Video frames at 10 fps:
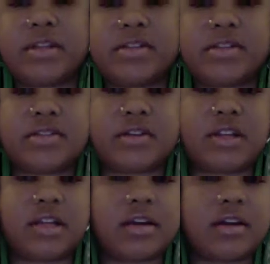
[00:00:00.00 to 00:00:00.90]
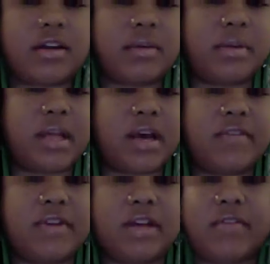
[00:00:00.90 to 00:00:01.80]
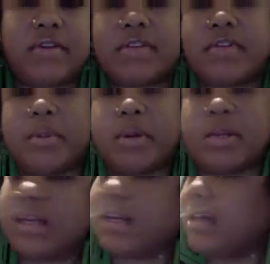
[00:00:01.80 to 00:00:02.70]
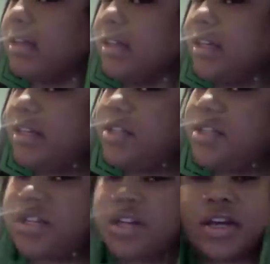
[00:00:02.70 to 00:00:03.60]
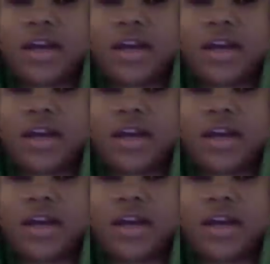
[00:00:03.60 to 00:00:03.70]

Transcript: This is Arletta coming live and direct from Arletta Unleashed.